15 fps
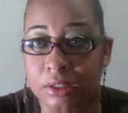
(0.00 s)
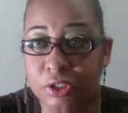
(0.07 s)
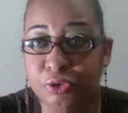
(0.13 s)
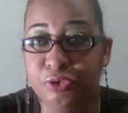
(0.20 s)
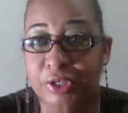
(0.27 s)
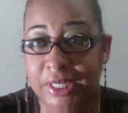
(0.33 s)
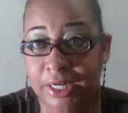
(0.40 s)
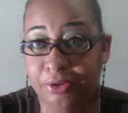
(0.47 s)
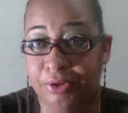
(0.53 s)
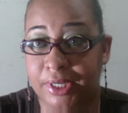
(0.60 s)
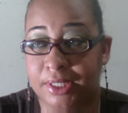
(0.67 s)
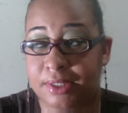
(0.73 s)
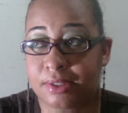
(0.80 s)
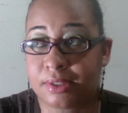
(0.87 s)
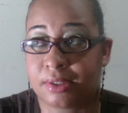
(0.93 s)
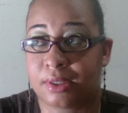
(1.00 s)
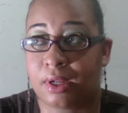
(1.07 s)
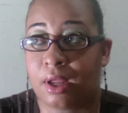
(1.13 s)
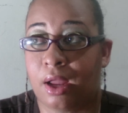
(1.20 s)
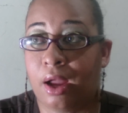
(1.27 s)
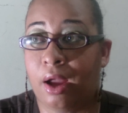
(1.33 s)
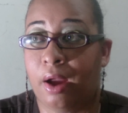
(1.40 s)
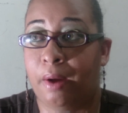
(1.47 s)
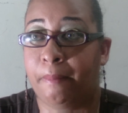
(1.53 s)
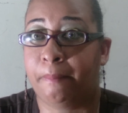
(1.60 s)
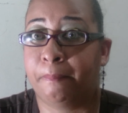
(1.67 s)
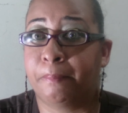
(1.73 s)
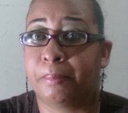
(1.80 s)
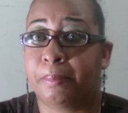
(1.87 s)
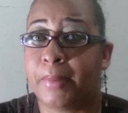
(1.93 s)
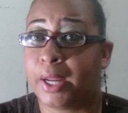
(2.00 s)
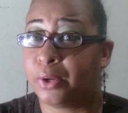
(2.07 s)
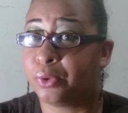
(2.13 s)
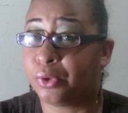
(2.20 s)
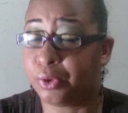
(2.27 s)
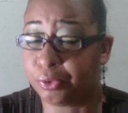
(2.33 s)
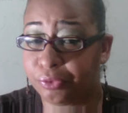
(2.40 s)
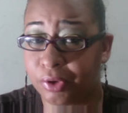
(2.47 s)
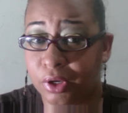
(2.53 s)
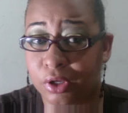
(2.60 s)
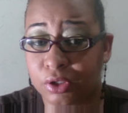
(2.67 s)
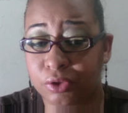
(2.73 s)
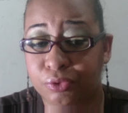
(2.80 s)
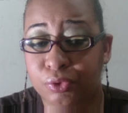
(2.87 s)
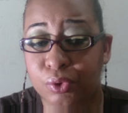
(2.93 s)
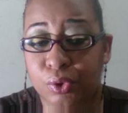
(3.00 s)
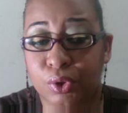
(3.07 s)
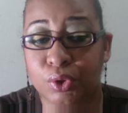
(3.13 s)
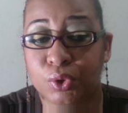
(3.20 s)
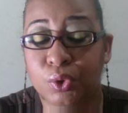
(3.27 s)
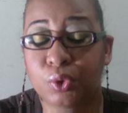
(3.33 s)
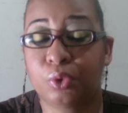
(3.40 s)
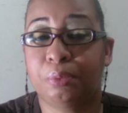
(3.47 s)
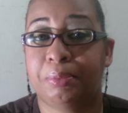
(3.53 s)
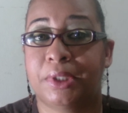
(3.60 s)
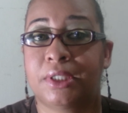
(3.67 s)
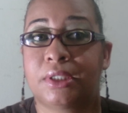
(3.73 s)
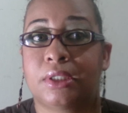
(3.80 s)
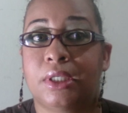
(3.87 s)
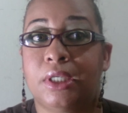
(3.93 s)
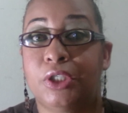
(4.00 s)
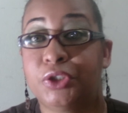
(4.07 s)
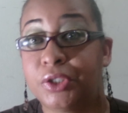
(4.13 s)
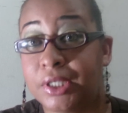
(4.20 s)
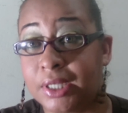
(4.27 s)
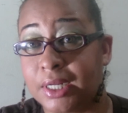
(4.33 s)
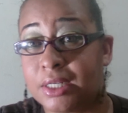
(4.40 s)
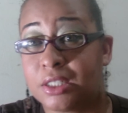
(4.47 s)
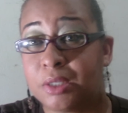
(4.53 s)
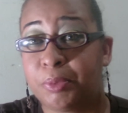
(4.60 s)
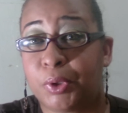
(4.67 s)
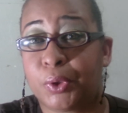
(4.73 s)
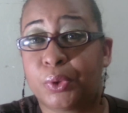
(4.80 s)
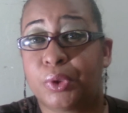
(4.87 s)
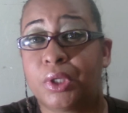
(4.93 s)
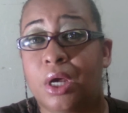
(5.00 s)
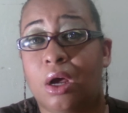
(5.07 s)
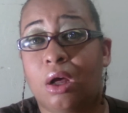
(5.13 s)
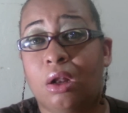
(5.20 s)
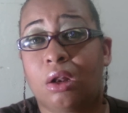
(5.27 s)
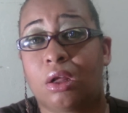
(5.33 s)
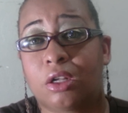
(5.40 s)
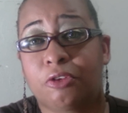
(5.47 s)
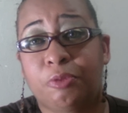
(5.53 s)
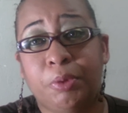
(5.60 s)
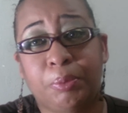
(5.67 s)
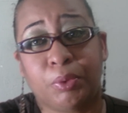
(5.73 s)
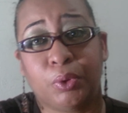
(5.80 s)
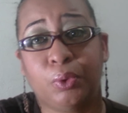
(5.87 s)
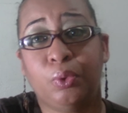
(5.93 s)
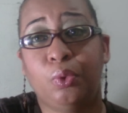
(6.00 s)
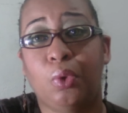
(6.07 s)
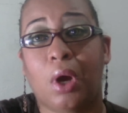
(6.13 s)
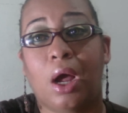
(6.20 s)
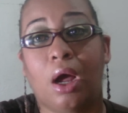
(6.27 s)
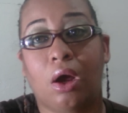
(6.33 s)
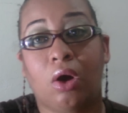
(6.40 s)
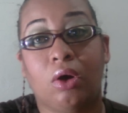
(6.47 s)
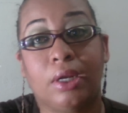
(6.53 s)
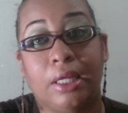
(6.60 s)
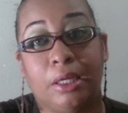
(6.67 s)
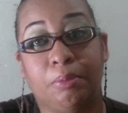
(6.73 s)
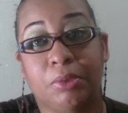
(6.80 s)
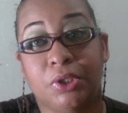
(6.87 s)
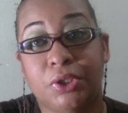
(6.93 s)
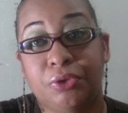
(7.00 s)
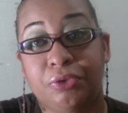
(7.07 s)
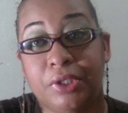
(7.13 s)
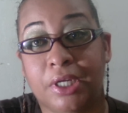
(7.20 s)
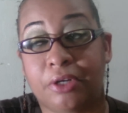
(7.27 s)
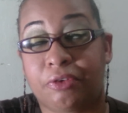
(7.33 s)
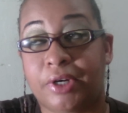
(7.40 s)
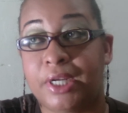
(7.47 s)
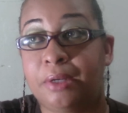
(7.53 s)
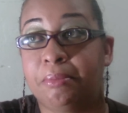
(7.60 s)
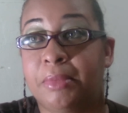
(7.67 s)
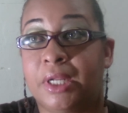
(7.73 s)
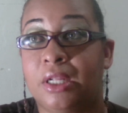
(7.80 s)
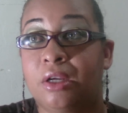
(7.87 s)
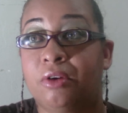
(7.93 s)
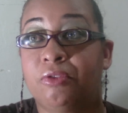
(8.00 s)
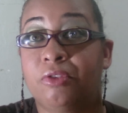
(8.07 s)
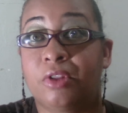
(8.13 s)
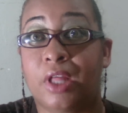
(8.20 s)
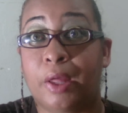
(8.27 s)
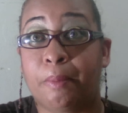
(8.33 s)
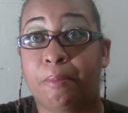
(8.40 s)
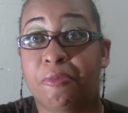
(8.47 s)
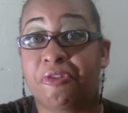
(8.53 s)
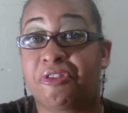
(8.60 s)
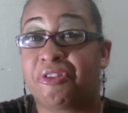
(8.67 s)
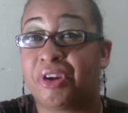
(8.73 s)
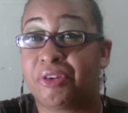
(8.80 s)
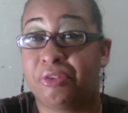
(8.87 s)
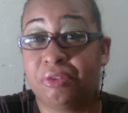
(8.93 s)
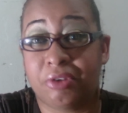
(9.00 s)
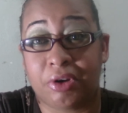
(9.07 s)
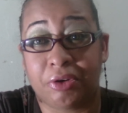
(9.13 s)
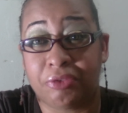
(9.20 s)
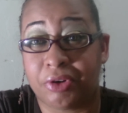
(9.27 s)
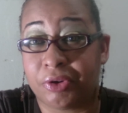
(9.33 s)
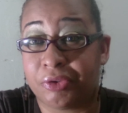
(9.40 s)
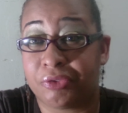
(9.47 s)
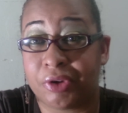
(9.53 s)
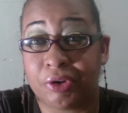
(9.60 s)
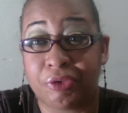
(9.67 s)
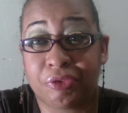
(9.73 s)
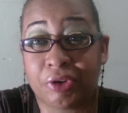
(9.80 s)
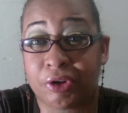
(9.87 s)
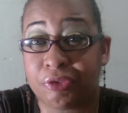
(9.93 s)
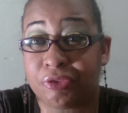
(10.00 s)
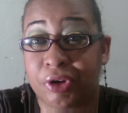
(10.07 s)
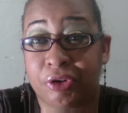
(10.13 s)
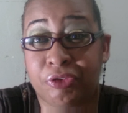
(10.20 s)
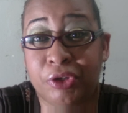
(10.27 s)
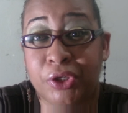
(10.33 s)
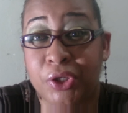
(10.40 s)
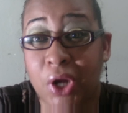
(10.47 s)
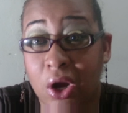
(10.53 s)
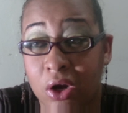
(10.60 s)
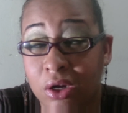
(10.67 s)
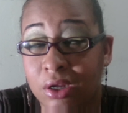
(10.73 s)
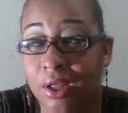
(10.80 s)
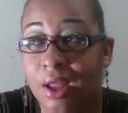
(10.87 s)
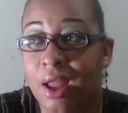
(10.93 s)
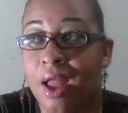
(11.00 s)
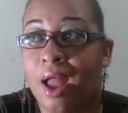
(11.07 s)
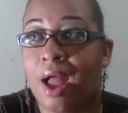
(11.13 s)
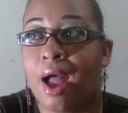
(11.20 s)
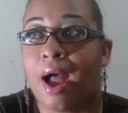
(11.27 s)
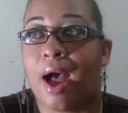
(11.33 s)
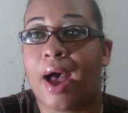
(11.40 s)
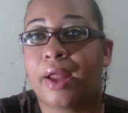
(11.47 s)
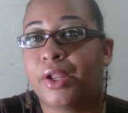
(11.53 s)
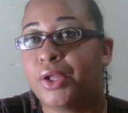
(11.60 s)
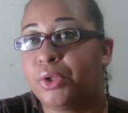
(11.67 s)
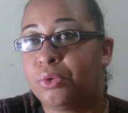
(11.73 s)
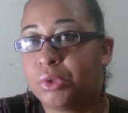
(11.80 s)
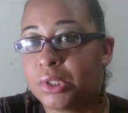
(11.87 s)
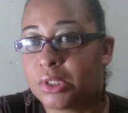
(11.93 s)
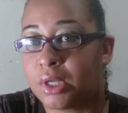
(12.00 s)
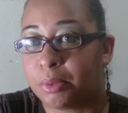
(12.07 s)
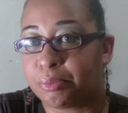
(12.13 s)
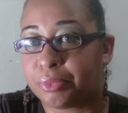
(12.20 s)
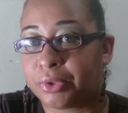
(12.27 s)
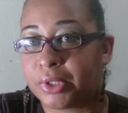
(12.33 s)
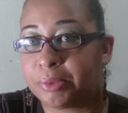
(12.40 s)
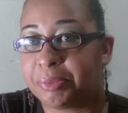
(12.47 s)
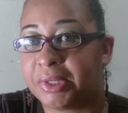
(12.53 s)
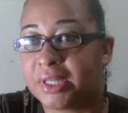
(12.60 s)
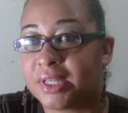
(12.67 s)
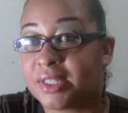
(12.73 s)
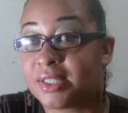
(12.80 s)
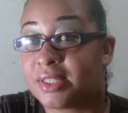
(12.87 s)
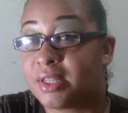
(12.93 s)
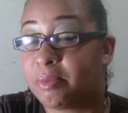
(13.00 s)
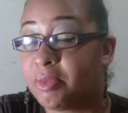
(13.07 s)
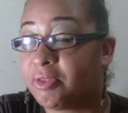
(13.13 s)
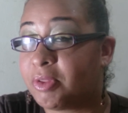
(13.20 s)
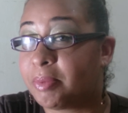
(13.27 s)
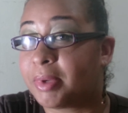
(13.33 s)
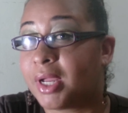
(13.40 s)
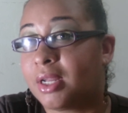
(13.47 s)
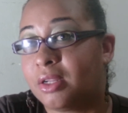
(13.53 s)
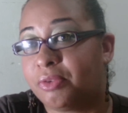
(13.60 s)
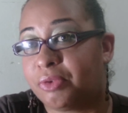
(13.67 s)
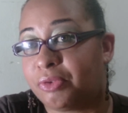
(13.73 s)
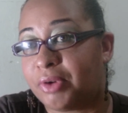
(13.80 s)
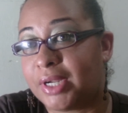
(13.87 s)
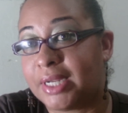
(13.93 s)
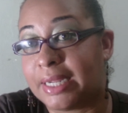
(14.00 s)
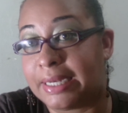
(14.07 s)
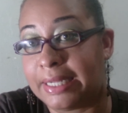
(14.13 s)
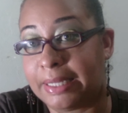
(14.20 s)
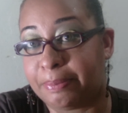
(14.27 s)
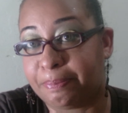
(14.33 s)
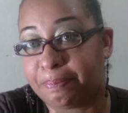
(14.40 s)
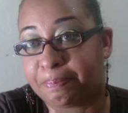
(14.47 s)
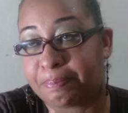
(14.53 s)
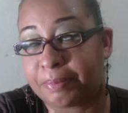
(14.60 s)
to read and write um, I don't know if a lot of you all know, but in Trinidad and Tobago, there are a lot of people who are unable to read and write. Many of them very, very, very, very, very, very young, and they use thumbprint because some of them can't even write their name.